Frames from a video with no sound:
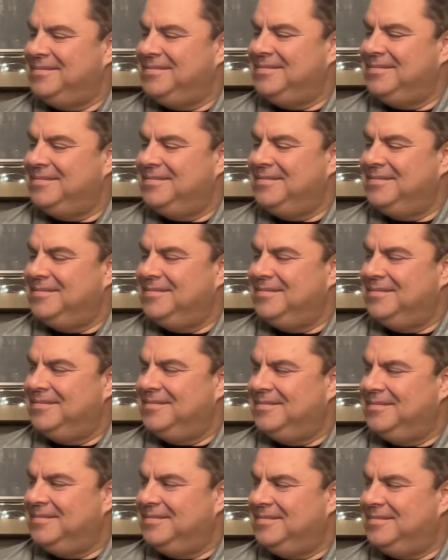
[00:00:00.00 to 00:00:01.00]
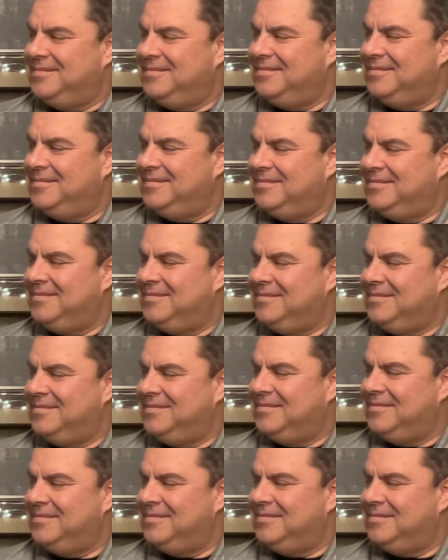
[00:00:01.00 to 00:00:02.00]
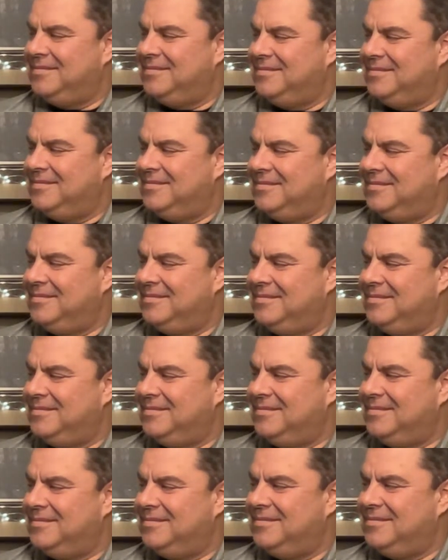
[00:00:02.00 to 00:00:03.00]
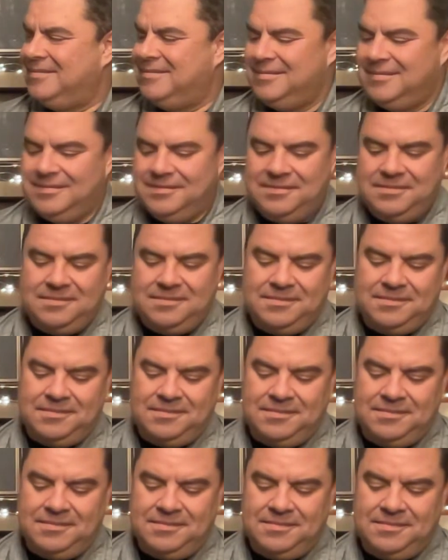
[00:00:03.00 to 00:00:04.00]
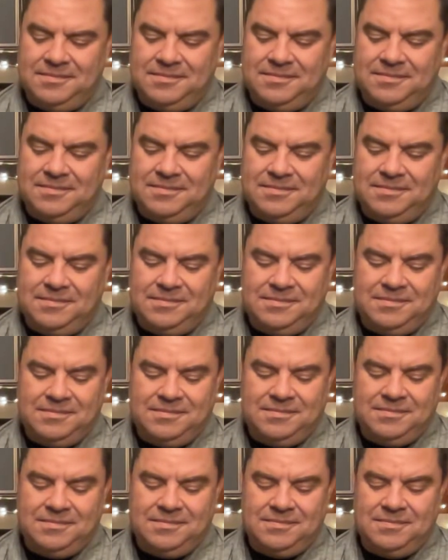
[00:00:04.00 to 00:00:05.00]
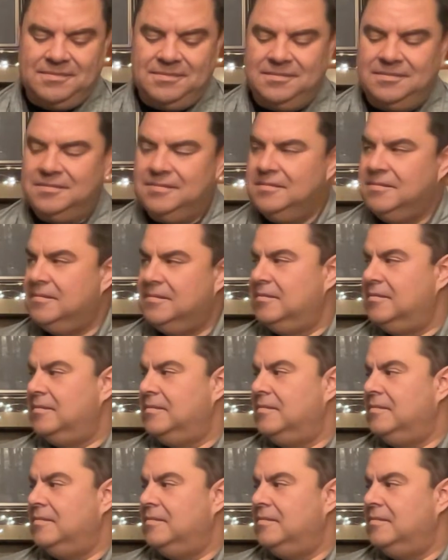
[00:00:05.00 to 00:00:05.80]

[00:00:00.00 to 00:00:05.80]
No words are spoken by the person on screen.